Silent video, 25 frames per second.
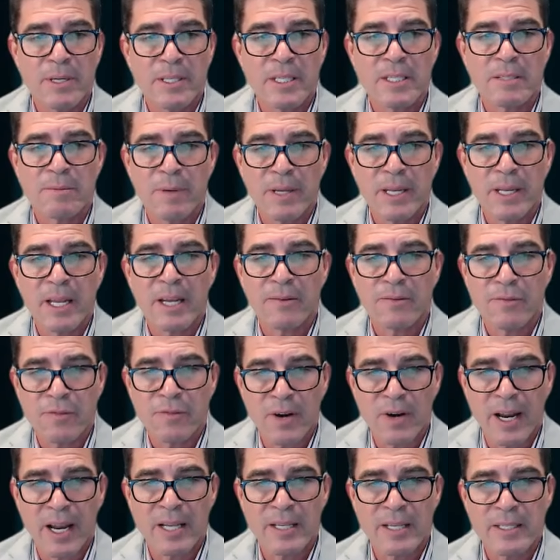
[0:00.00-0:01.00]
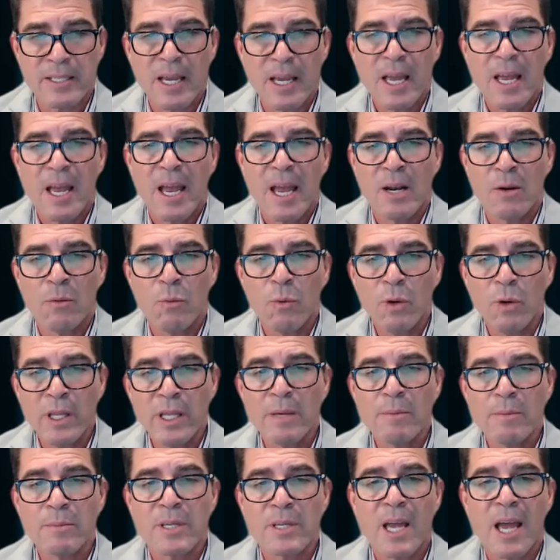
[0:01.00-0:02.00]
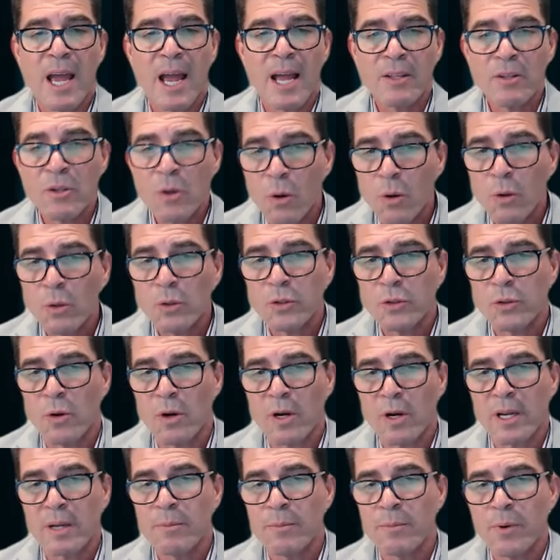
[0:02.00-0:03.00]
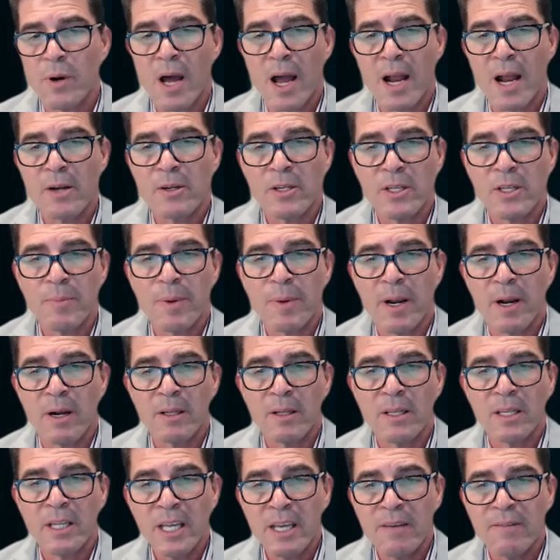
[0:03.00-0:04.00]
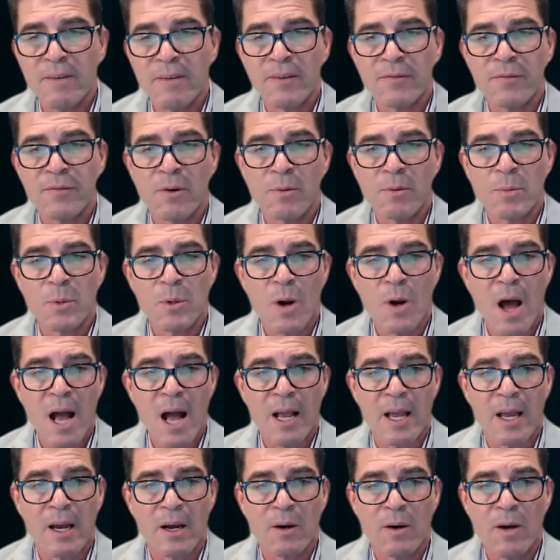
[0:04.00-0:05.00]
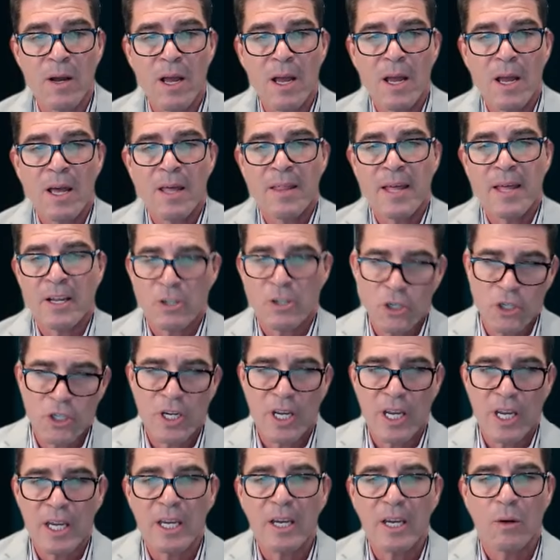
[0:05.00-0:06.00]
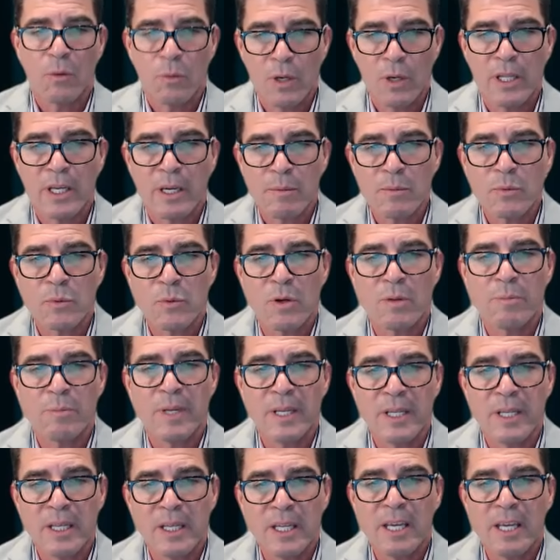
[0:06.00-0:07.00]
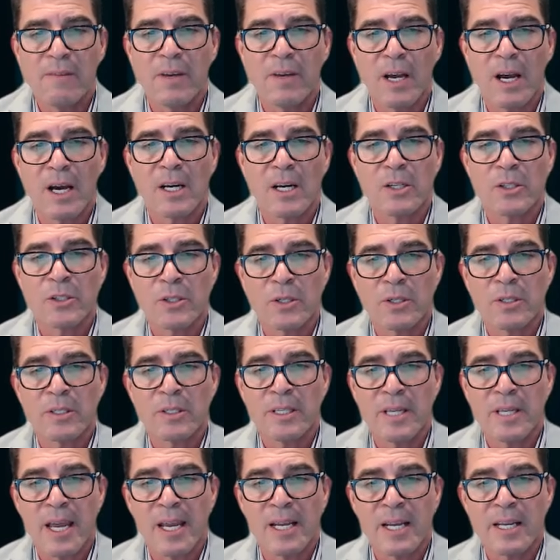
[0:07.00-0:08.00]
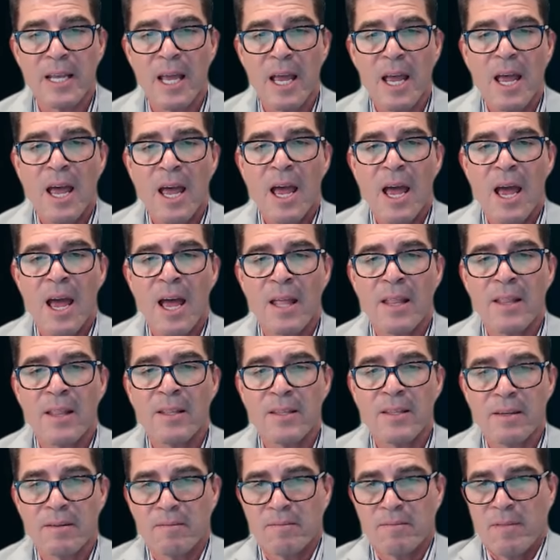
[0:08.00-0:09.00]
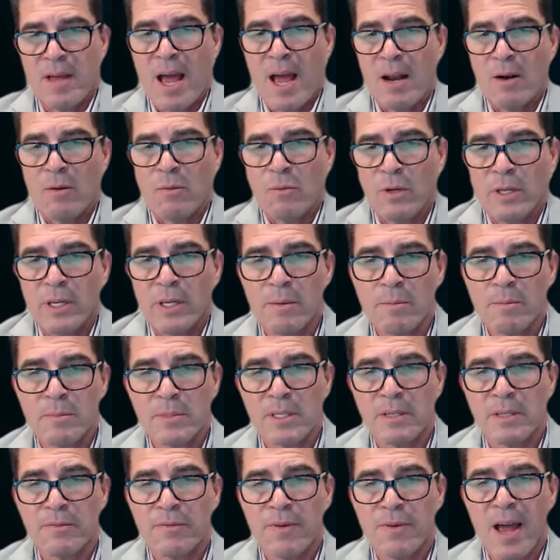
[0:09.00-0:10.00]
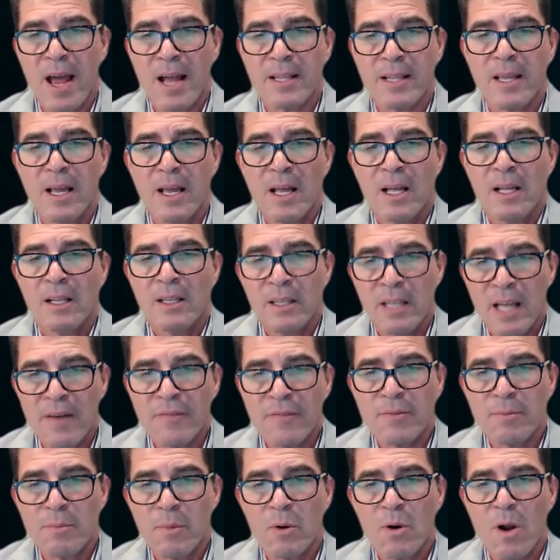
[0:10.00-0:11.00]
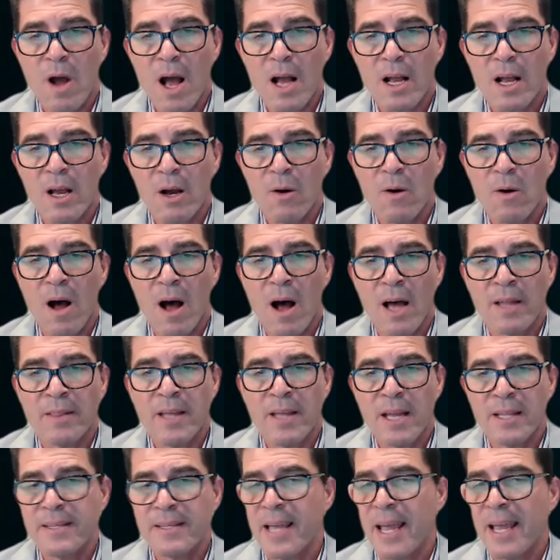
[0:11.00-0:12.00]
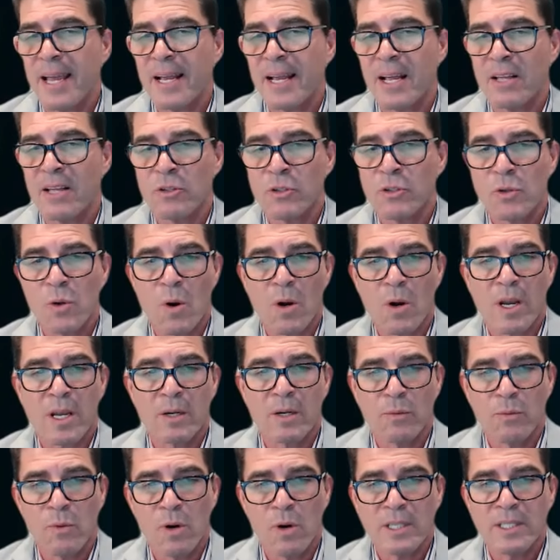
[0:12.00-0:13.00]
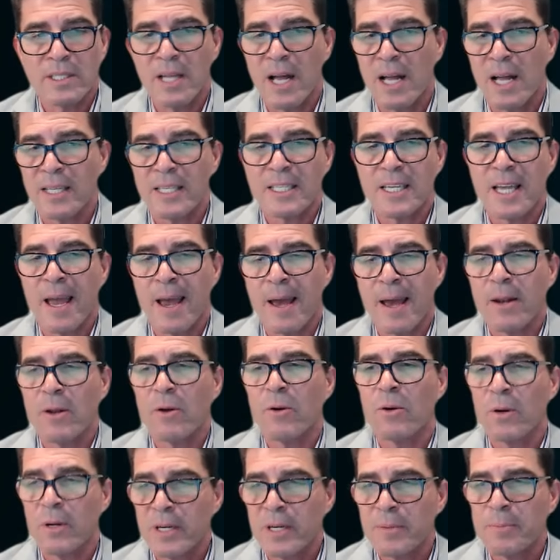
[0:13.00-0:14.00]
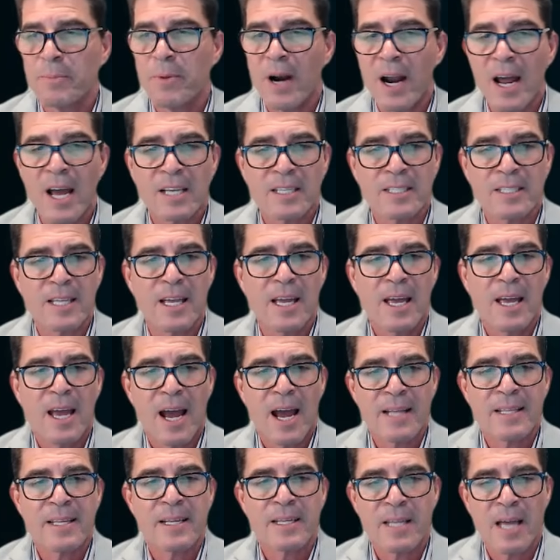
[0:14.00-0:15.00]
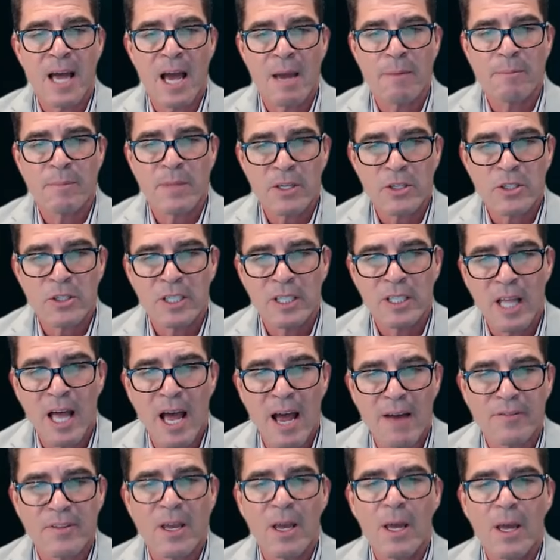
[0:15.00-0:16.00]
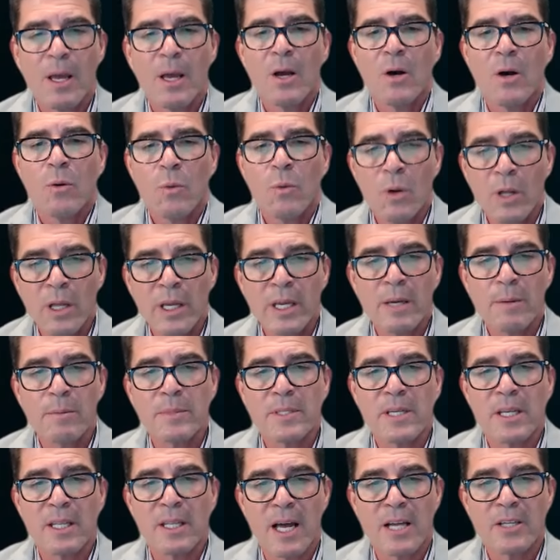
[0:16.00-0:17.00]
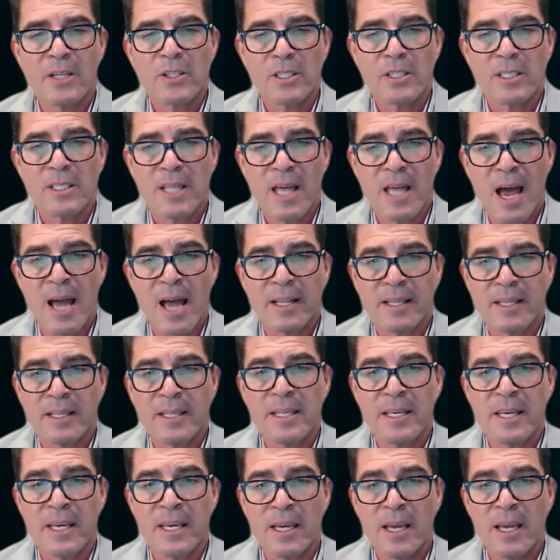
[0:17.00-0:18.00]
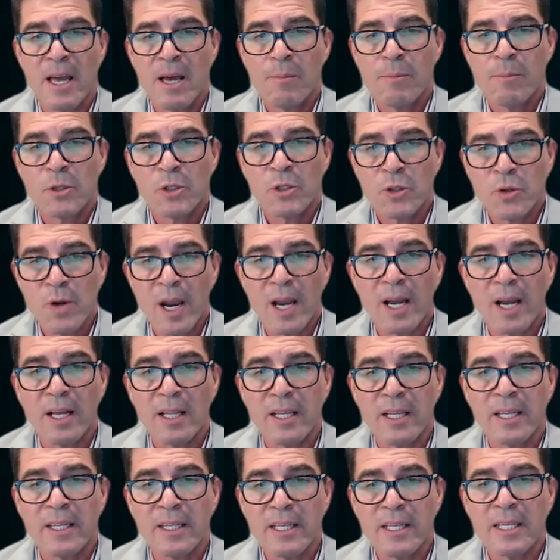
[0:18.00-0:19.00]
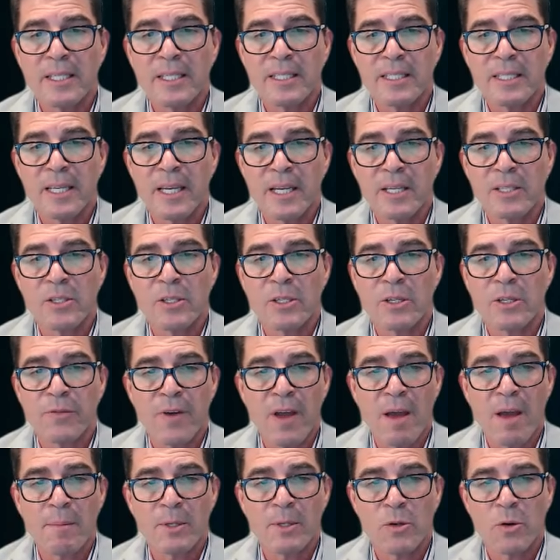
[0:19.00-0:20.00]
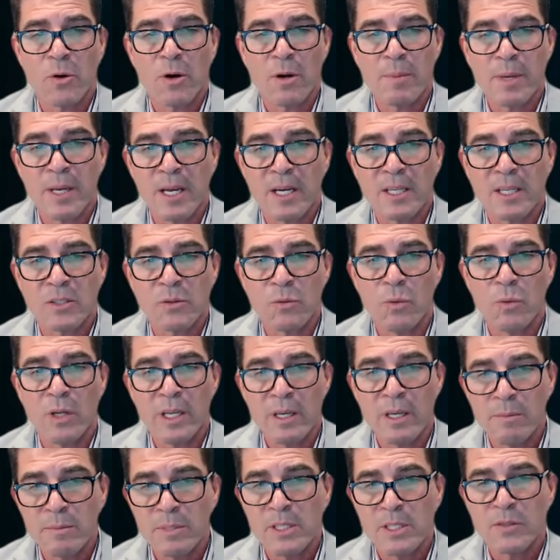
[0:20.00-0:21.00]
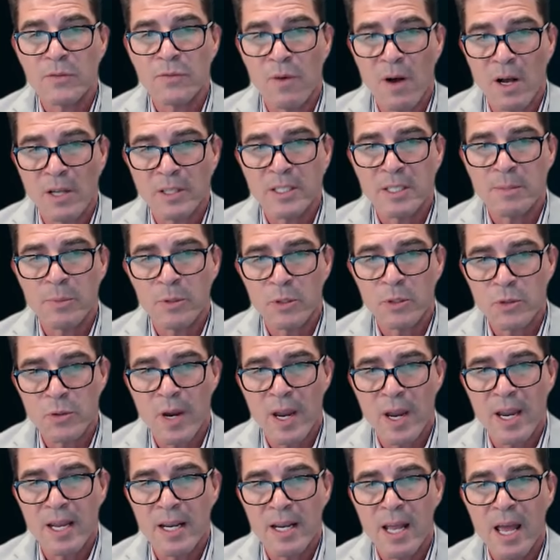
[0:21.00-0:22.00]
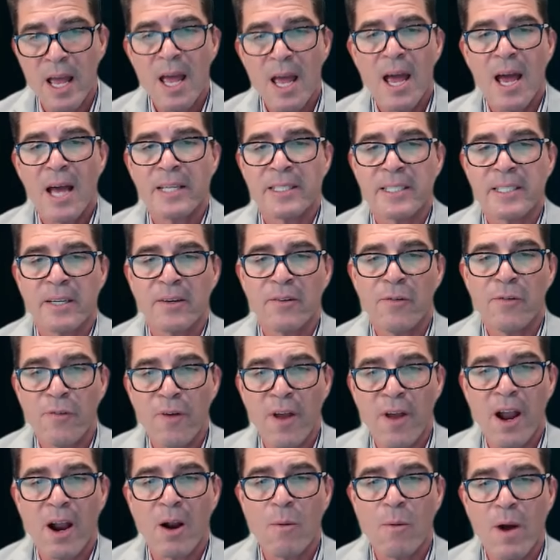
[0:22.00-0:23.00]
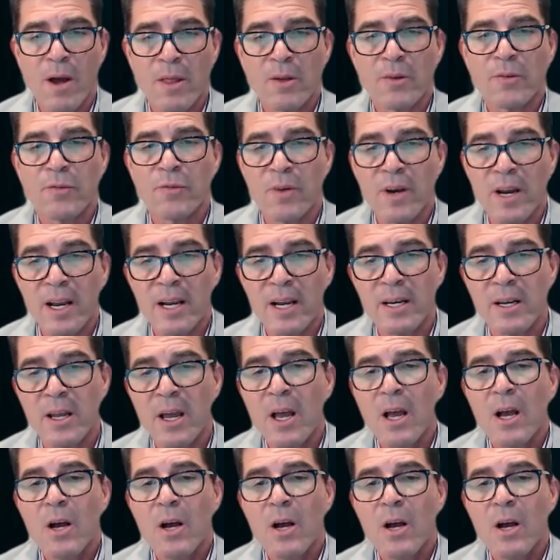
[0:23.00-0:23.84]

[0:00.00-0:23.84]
business meeting in France, and Williams had told Sorokin prior to the pair leaving for Morocco that she, Williams, would be leaving on a certain date, and that Williams, in fact, left Morocco on that date, and Sorokin was not sad or depressed at the time that she left. Williams alleges that the portrayal in these scenes are defamatory because Williams is falsely portrayed as a fair-weather friend